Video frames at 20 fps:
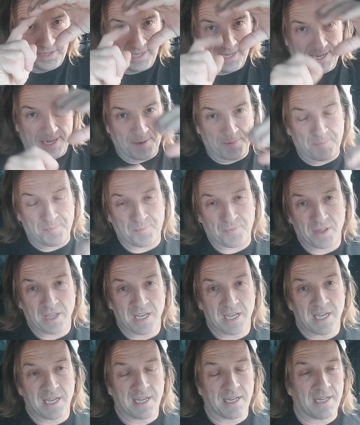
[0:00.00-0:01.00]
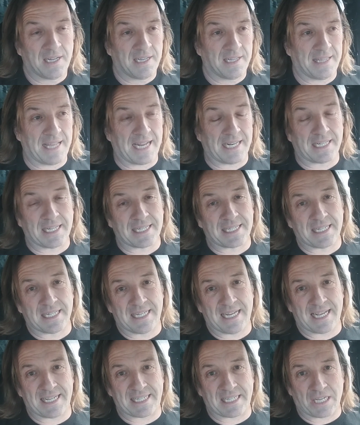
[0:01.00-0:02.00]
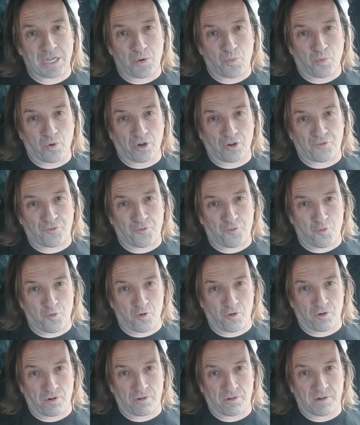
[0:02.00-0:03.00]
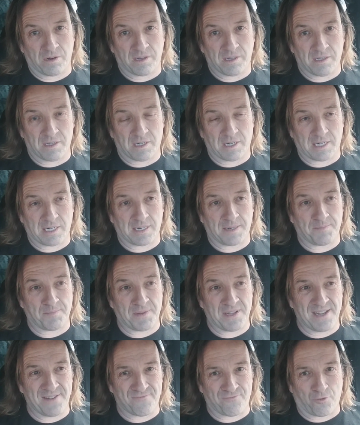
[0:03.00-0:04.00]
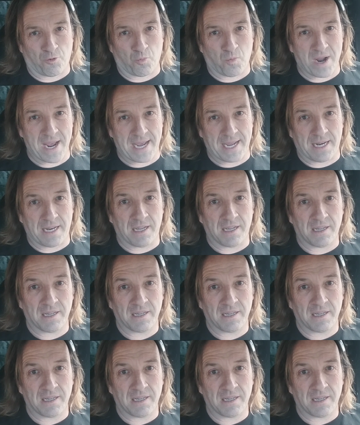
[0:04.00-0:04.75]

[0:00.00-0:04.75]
Okay? That doesn't necessarily work for infrared.